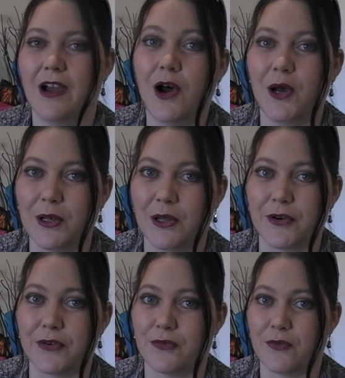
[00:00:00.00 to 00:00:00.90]
a lot
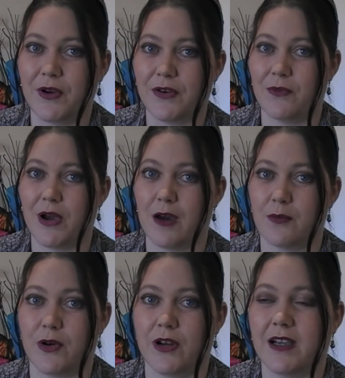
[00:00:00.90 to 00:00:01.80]
of Wet n Wild
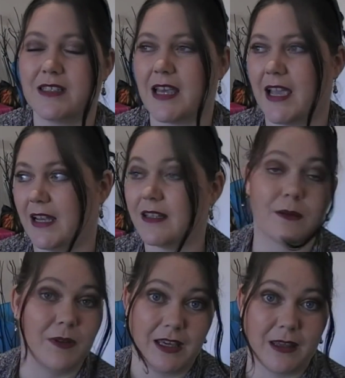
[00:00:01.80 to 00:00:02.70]
products and some
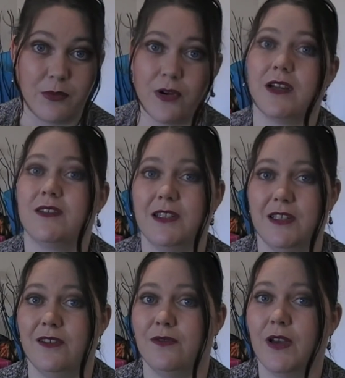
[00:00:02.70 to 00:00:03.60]
of the other products that
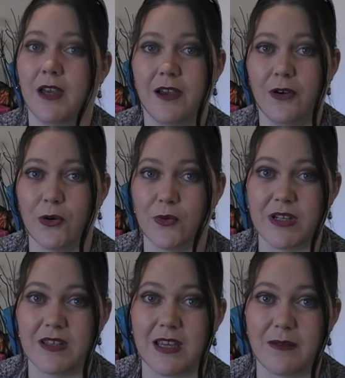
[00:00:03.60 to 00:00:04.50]
you've already
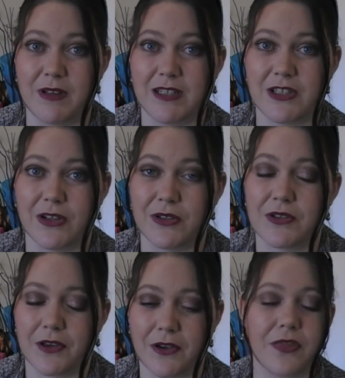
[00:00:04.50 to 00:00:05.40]
seen me show.
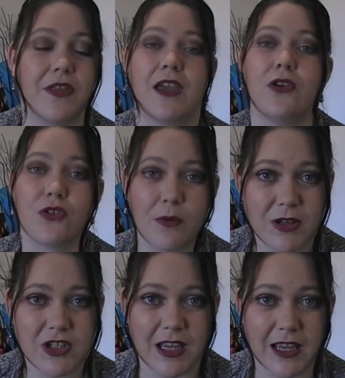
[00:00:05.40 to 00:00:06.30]
So thank you so
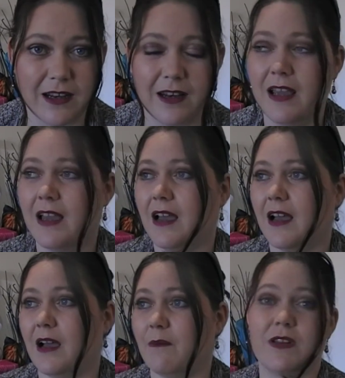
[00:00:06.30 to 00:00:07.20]
much again.
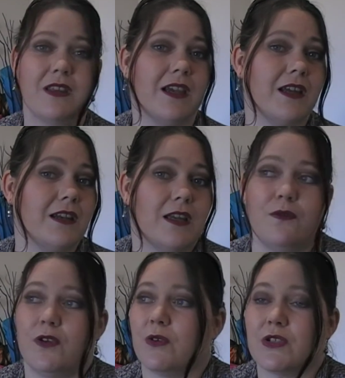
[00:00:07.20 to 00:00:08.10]
Once again,
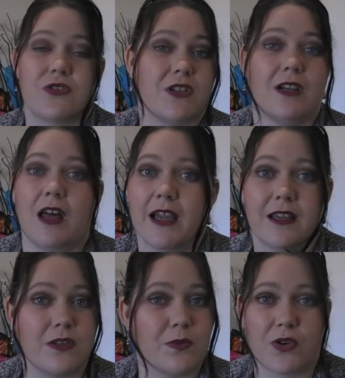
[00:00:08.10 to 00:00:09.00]
if you're interested, like,
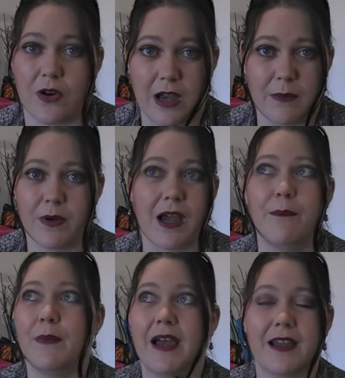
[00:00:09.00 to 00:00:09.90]
subscribe,
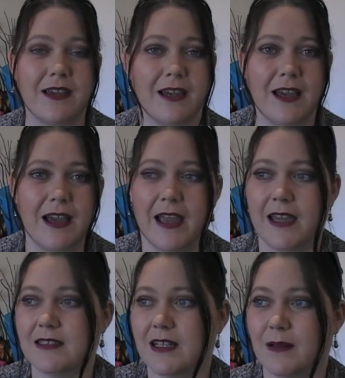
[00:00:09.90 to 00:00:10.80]
come back,
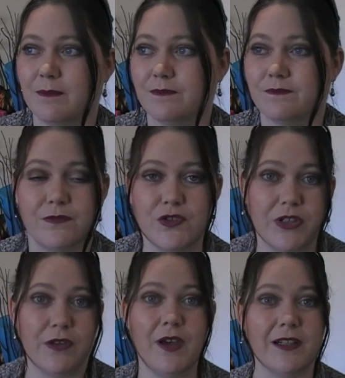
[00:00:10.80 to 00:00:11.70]
and join
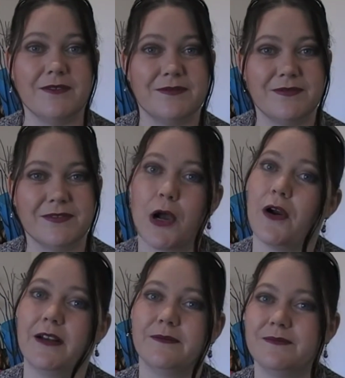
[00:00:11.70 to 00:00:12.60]
the fun. All
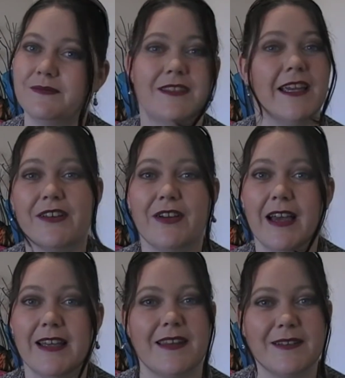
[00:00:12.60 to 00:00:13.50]
right. Thank you
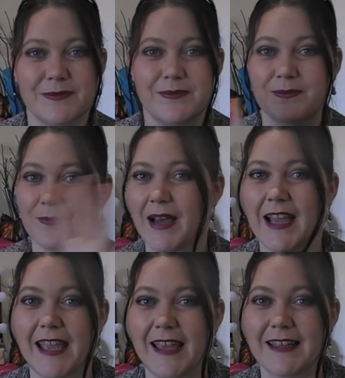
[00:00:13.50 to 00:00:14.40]
guys.
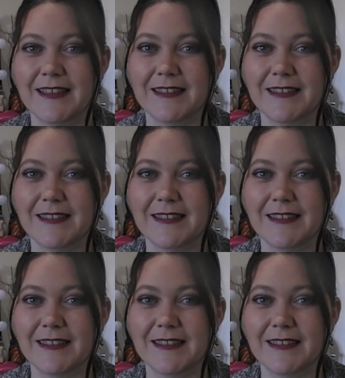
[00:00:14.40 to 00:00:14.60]
Bye.